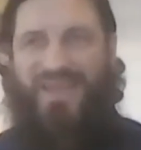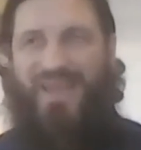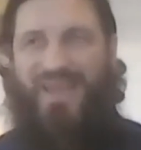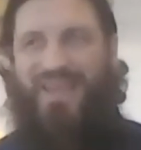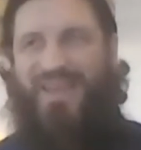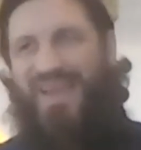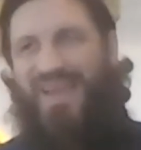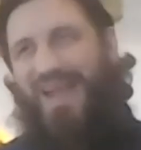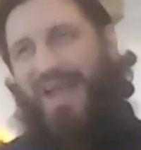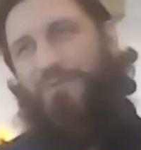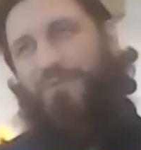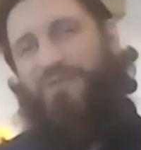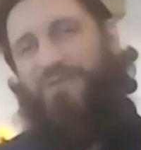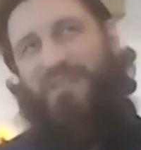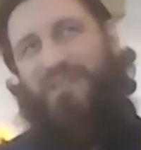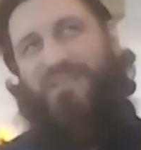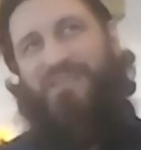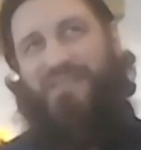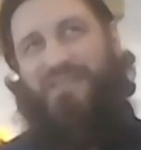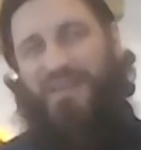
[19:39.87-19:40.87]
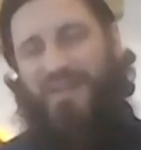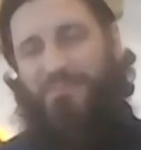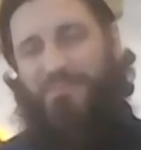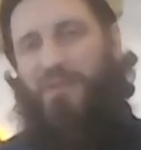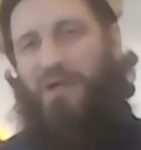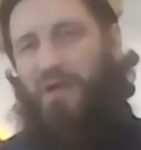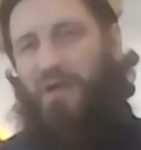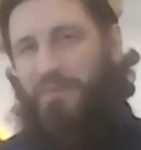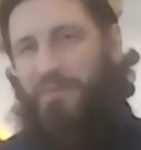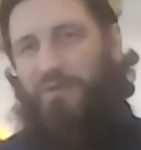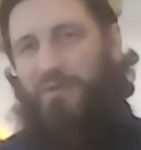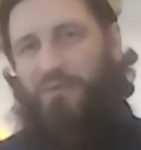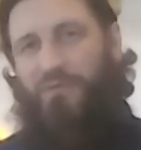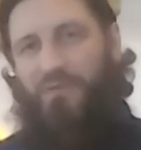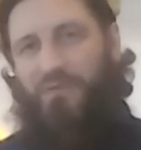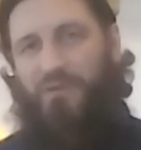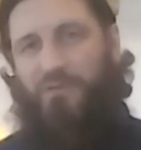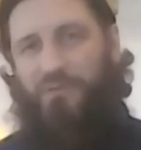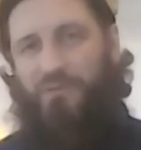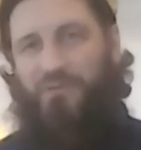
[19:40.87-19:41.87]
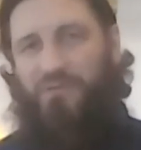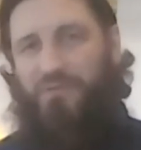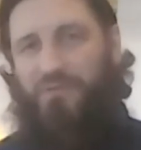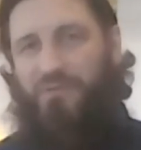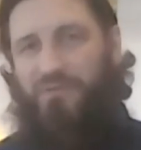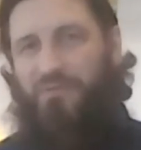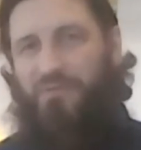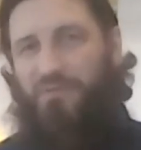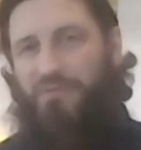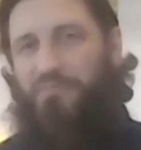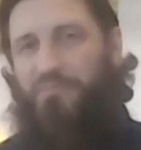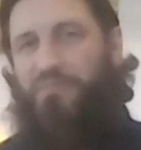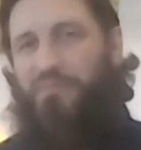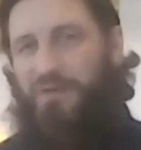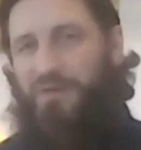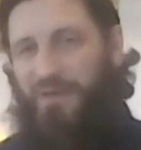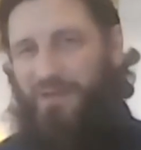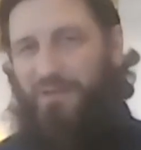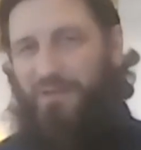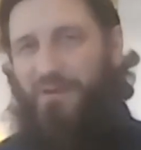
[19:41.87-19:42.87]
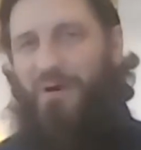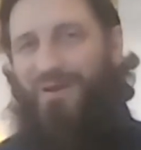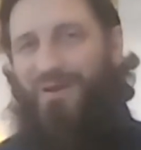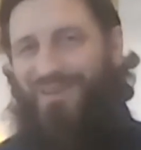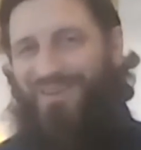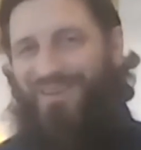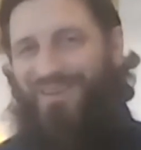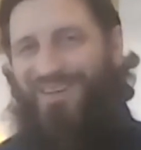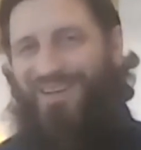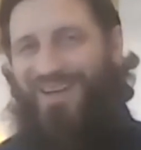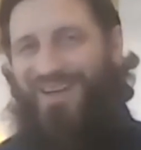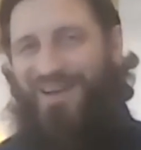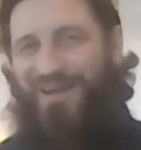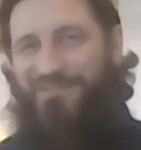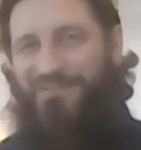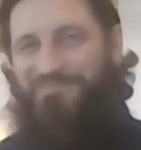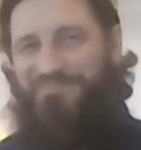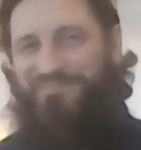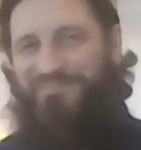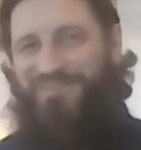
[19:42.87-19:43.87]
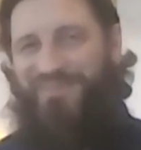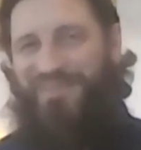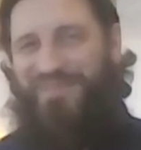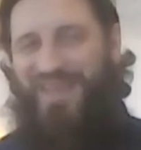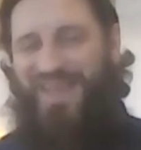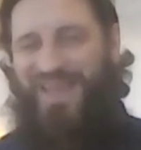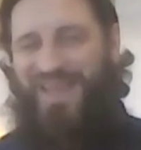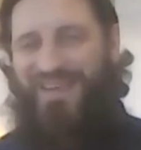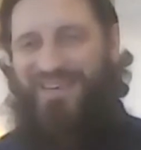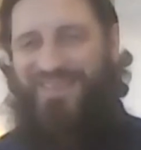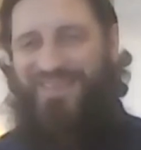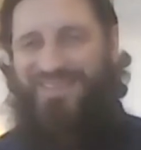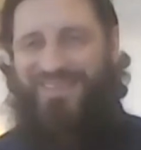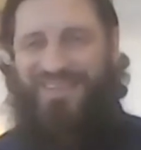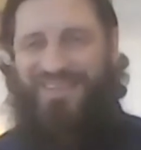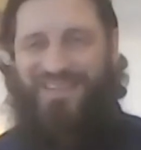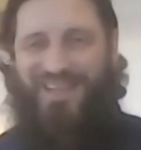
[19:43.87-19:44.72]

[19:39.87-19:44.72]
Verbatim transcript: and I would say a city block, but it was it was pretty long, mm -hmm. um, and.